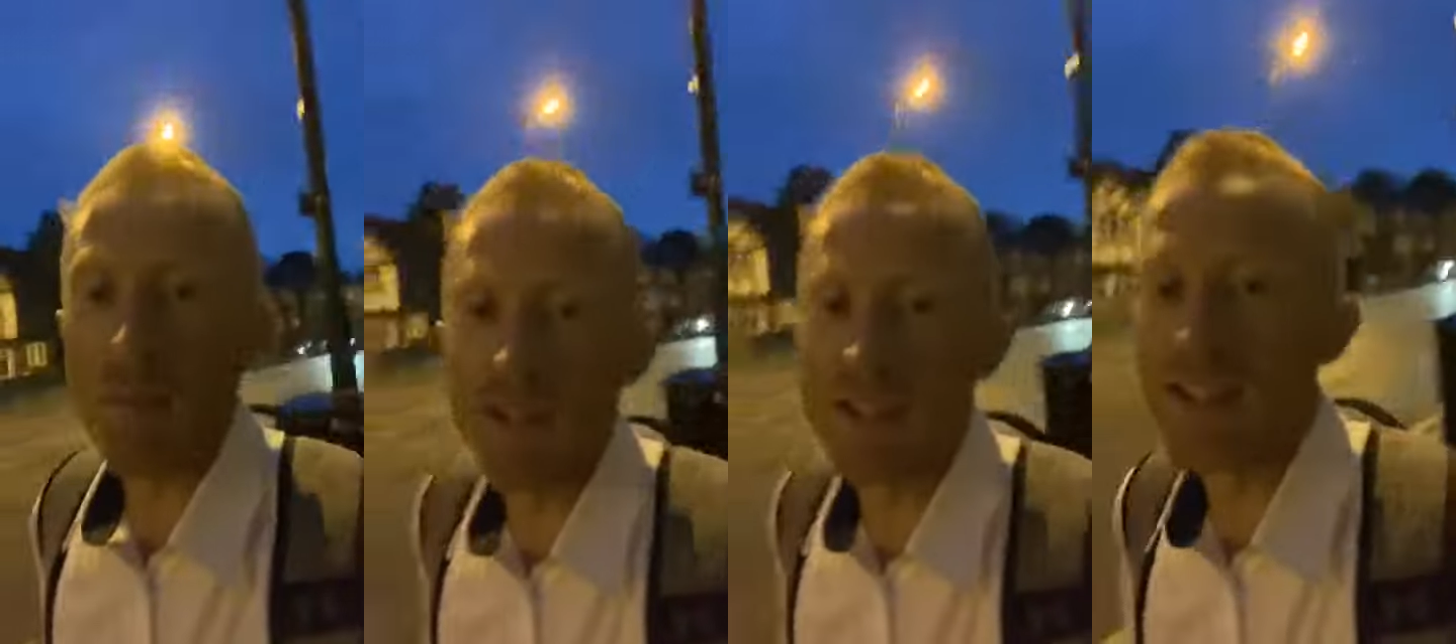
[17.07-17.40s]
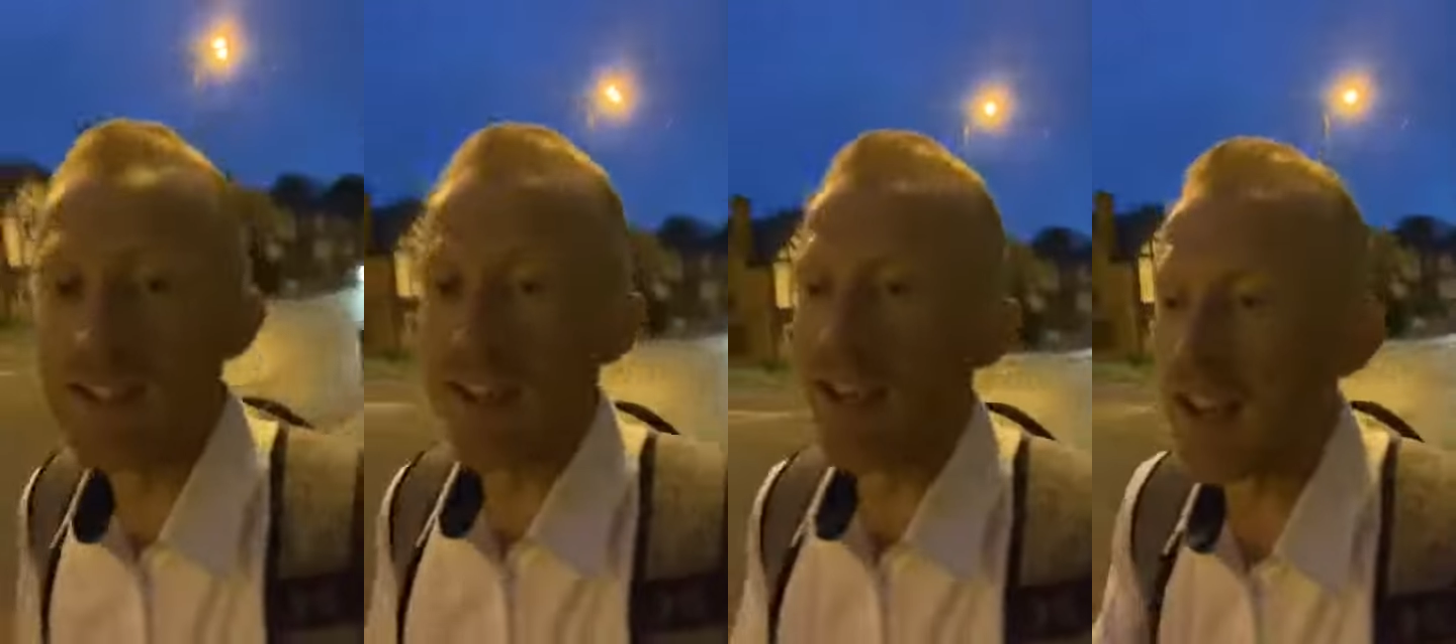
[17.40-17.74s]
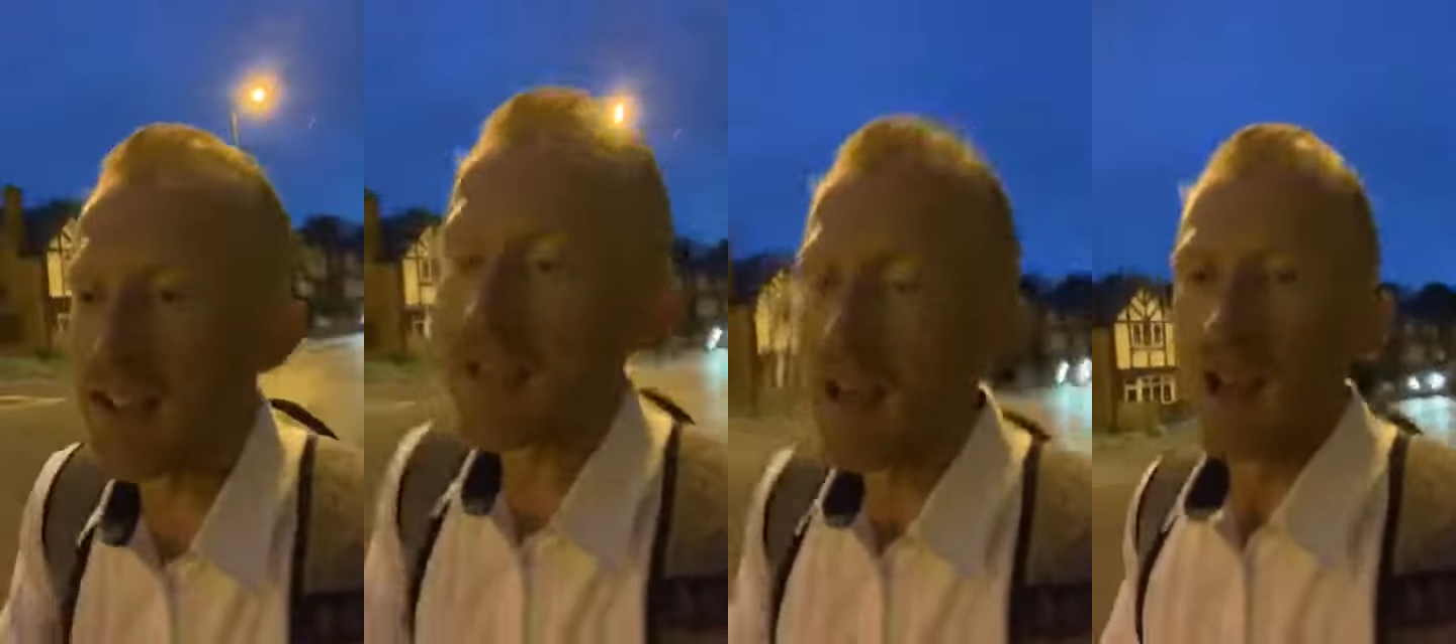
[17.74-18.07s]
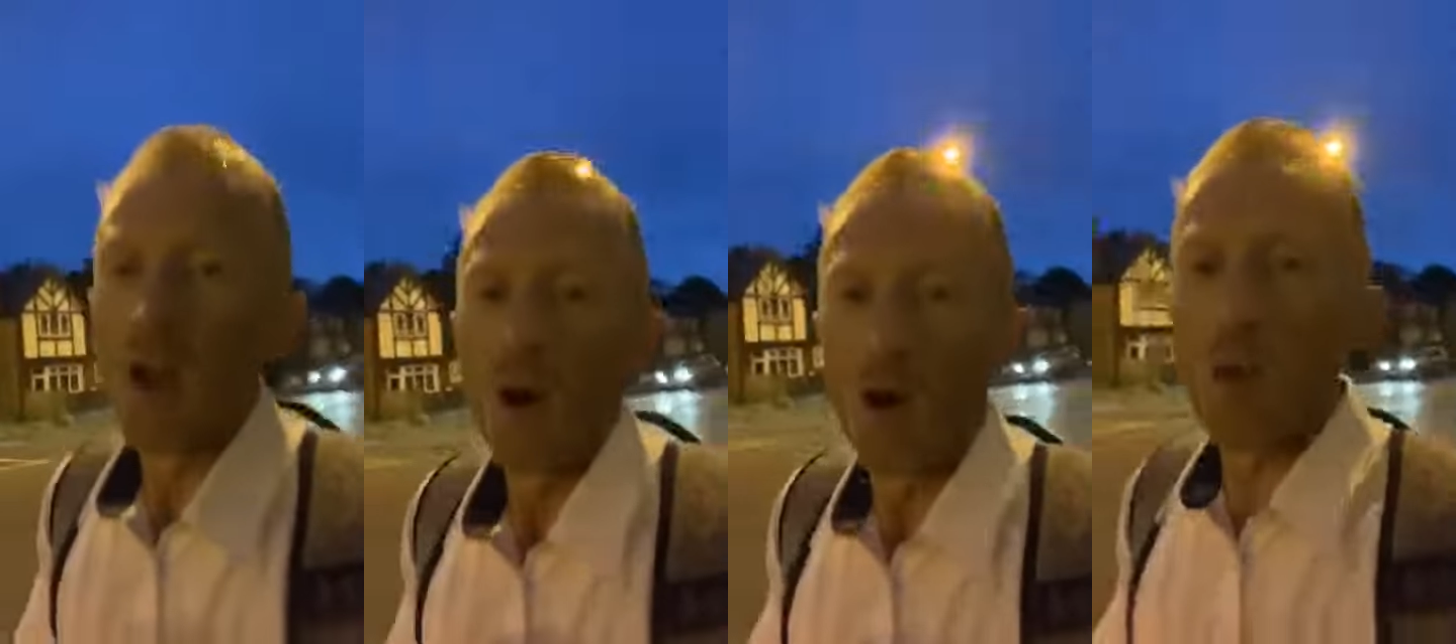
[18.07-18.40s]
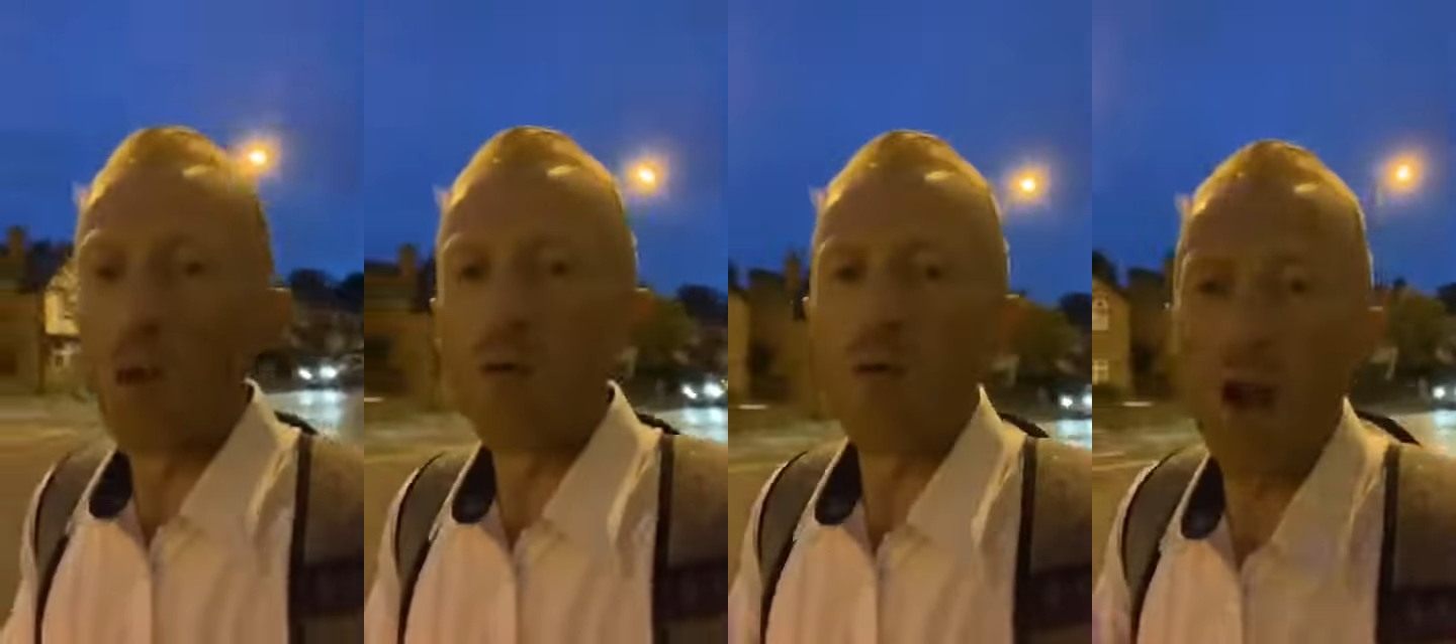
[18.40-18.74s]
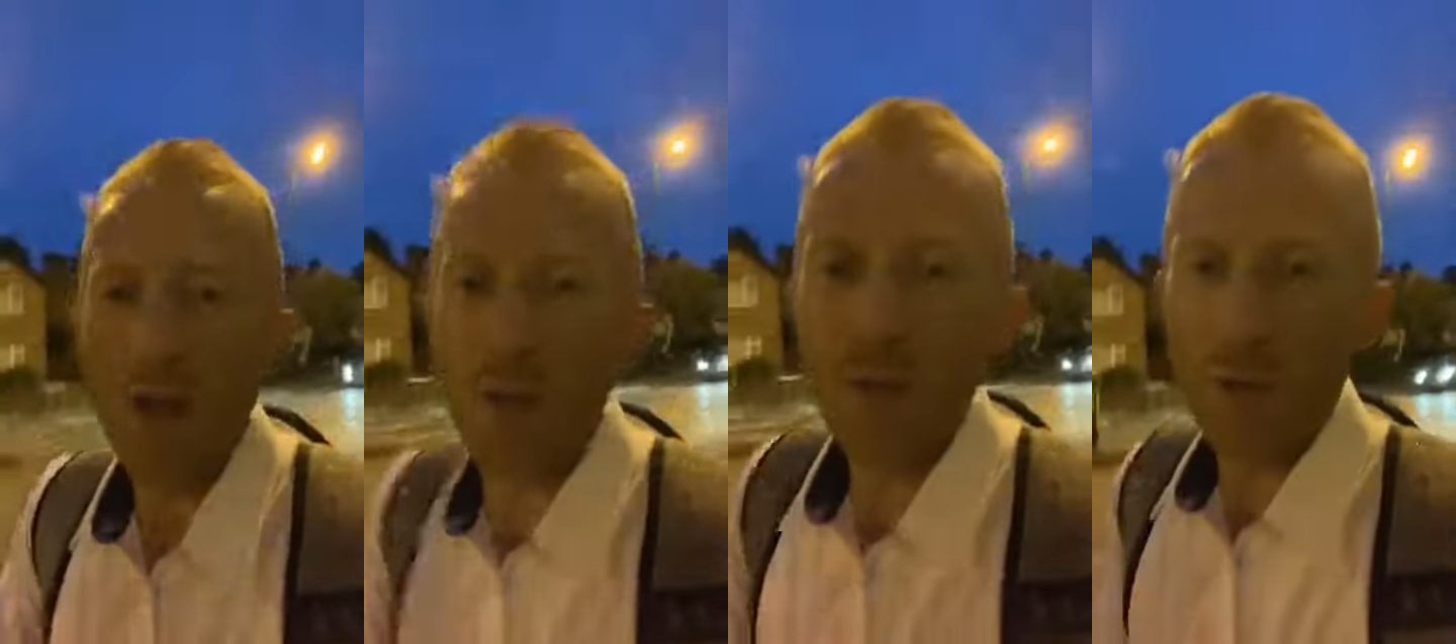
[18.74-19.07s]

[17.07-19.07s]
businesses all run